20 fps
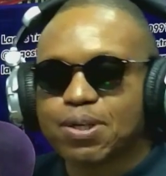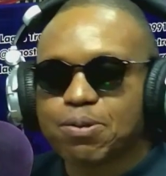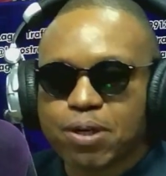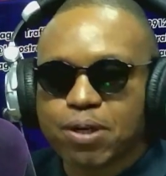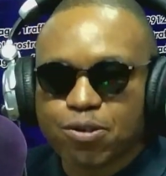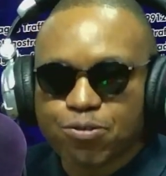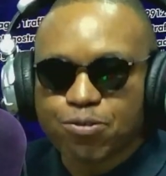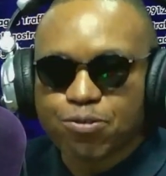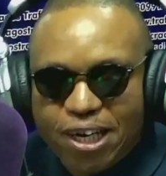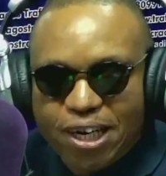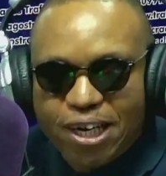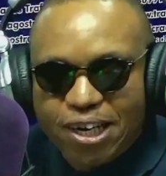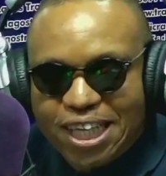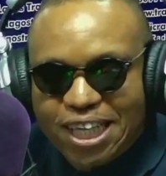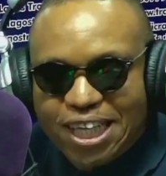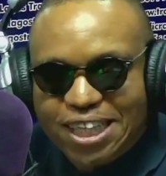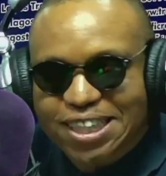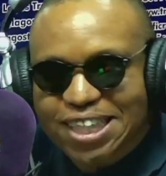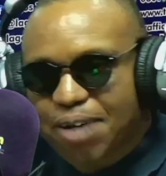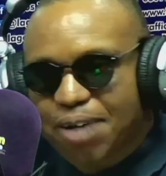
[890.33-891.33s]
We'll look for
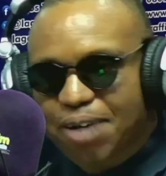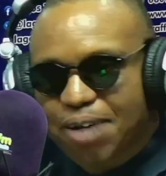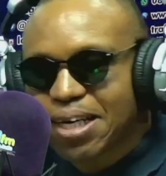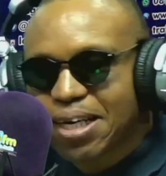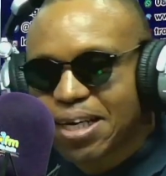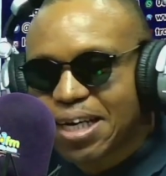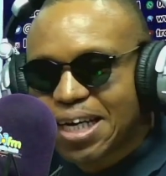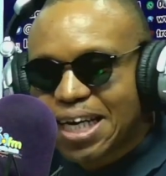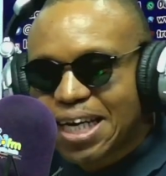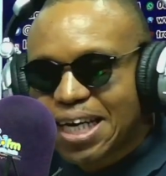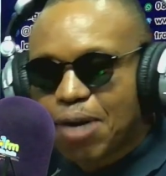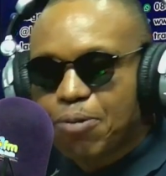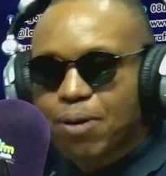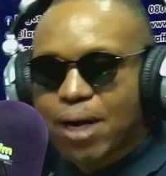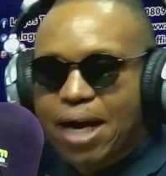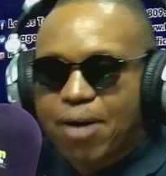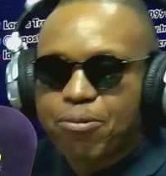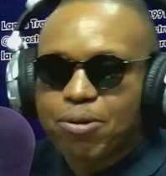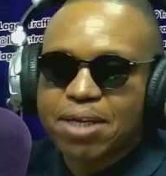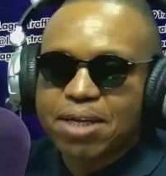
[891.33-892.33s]
another time that we
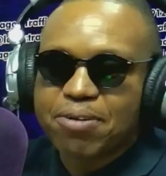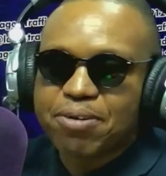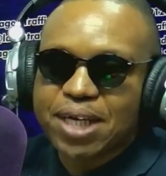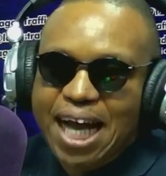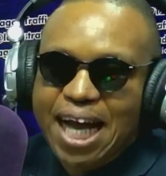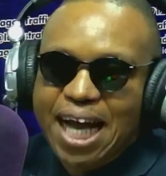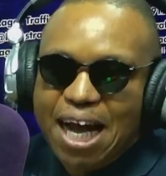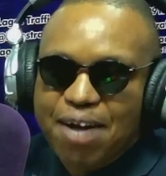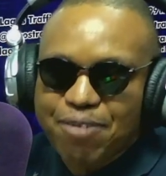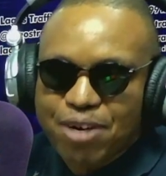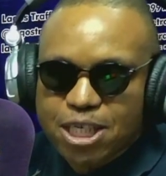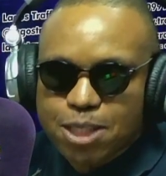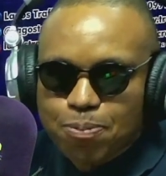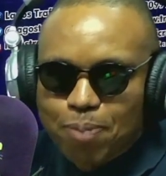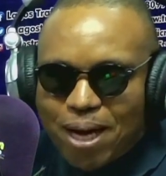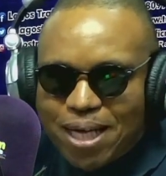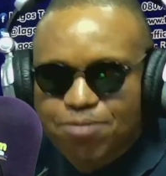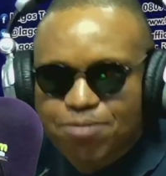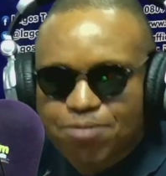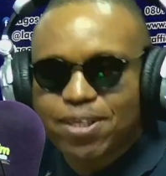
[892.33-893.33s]
can really, really have
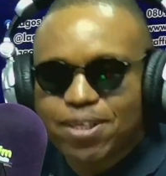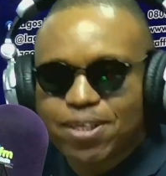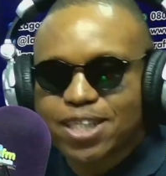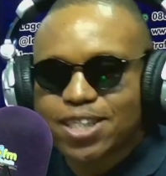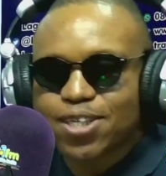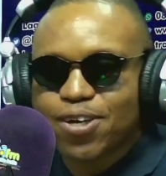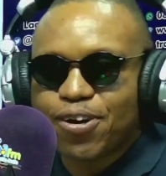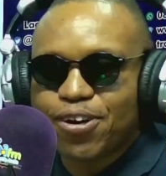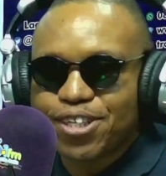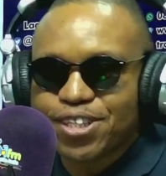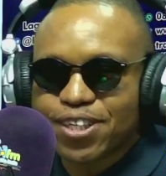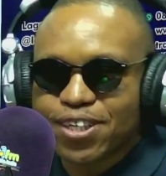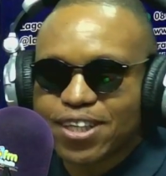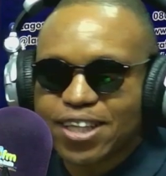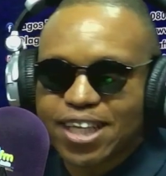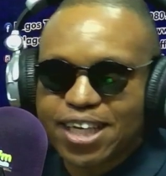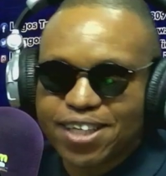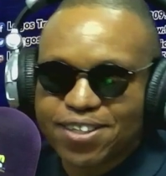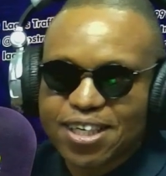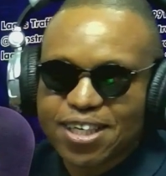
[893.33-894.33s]
expansive discourse on
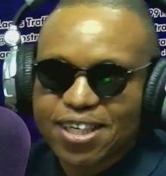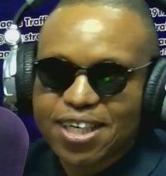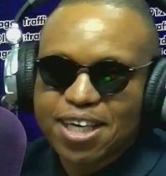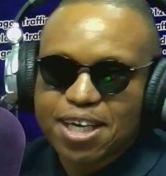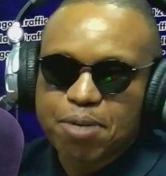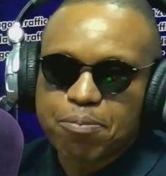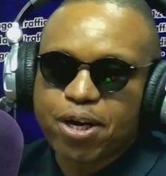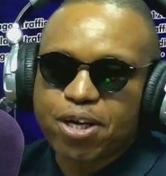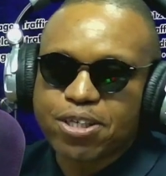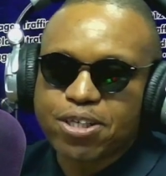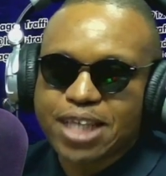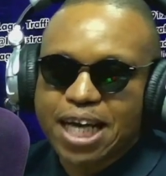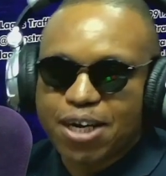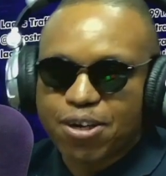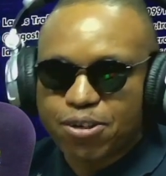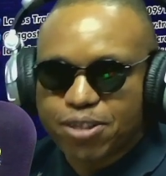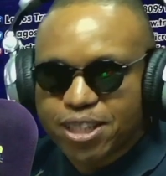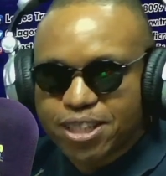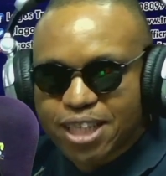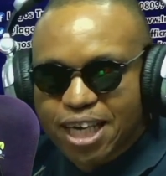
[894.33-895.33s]
this because I
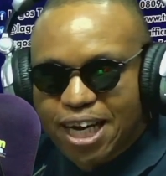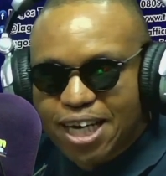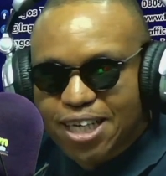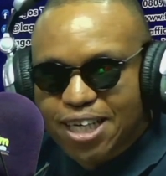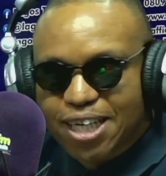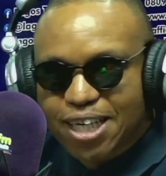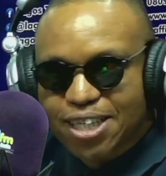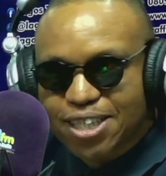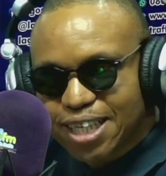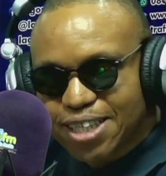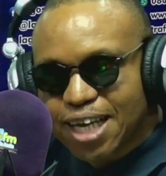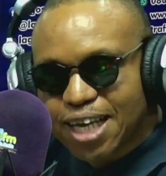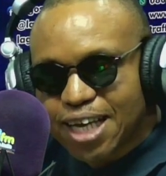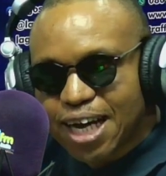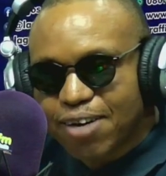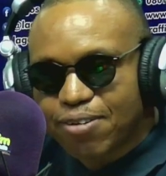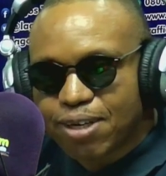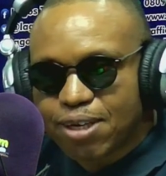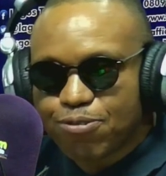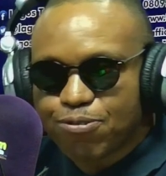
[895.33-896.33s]
know these are things that
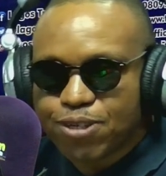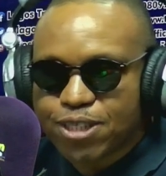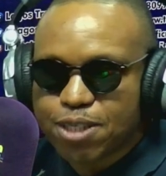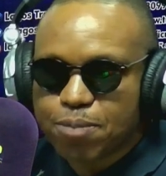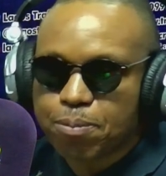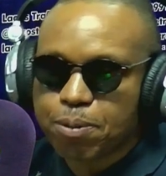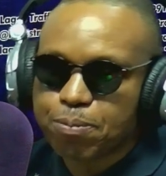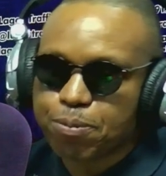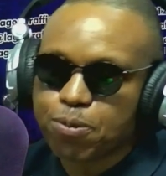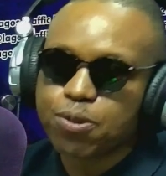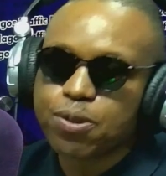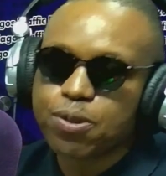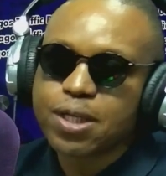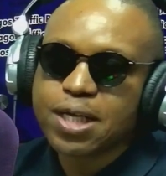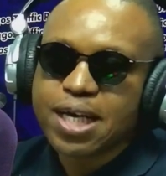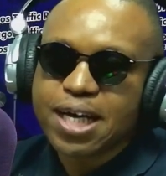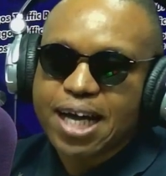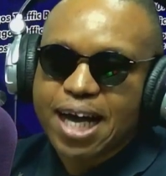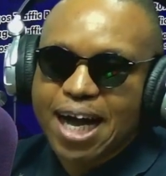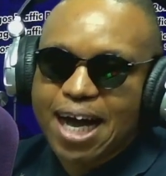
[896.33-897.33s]
are really facing people,
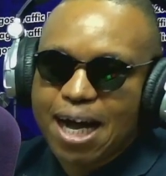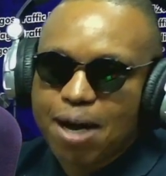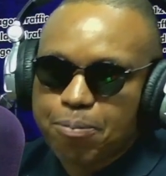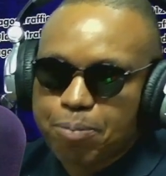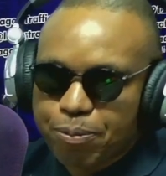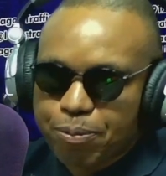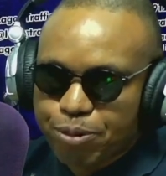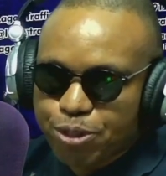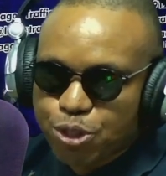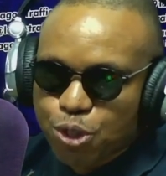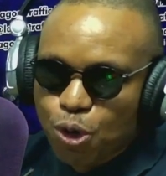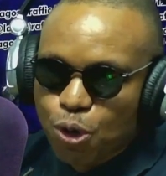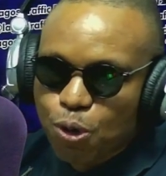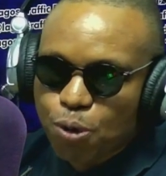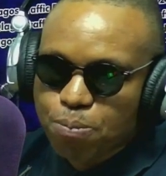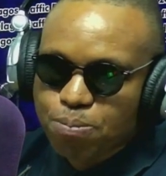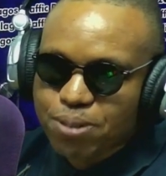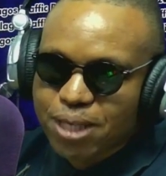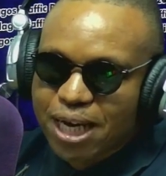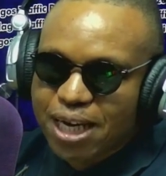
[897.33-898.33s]
uh, people's
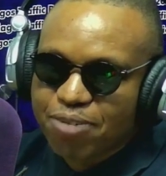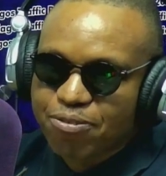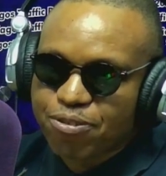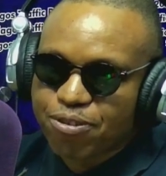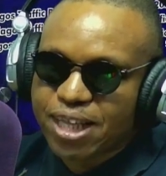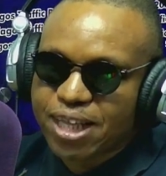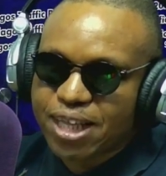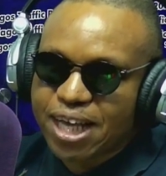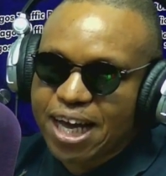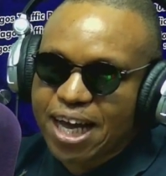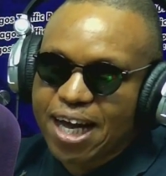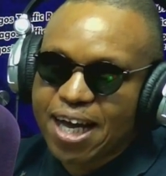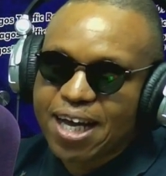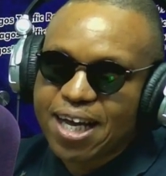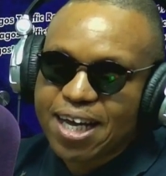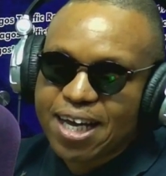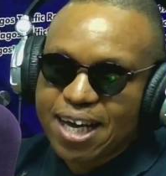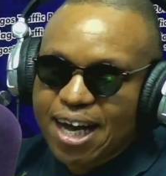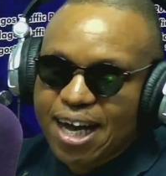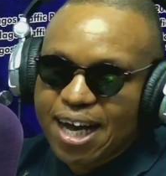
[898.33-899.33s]
homes, and even their
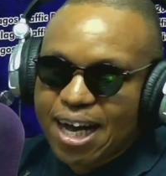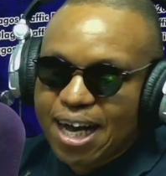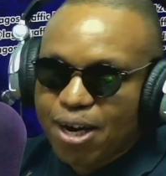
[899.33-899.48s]
uh,